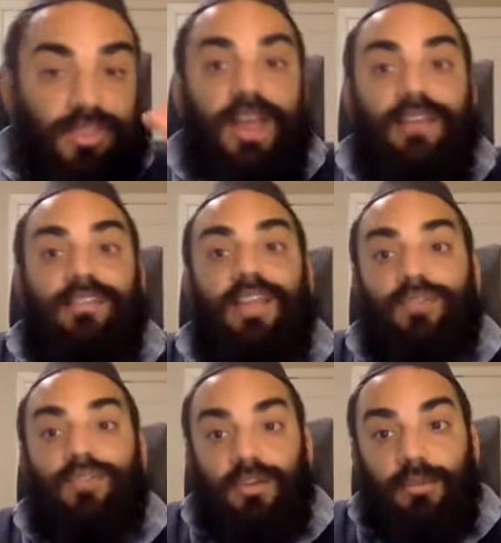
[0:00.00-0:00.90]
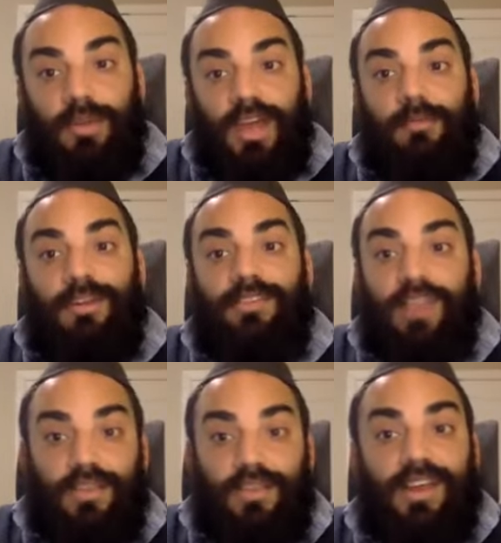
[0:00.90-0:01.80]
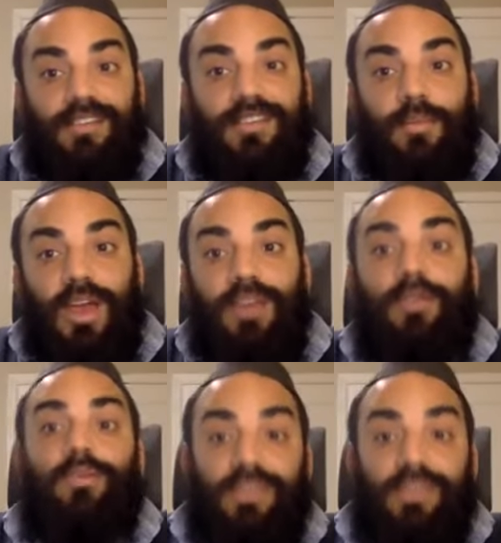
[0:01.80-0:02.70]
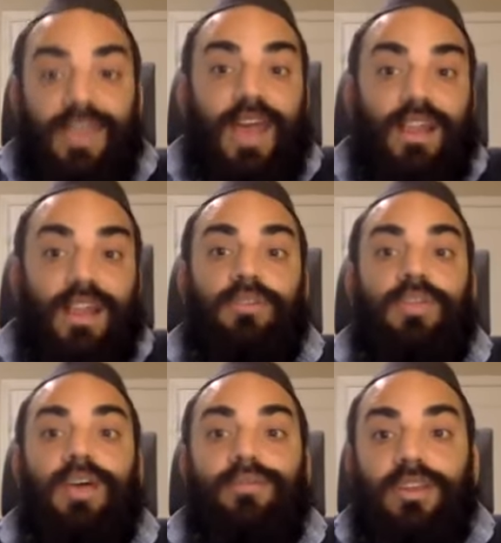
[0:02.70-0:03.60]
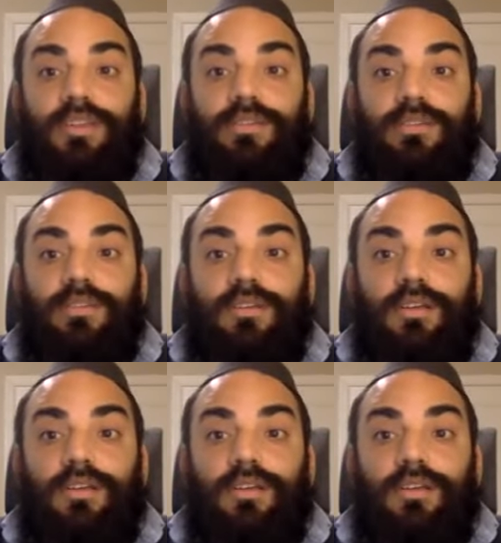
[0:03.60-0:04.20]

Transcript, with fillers: the next level that Rabbi Nachman is saying, the next step ahead of you is exactly what your tafkid is.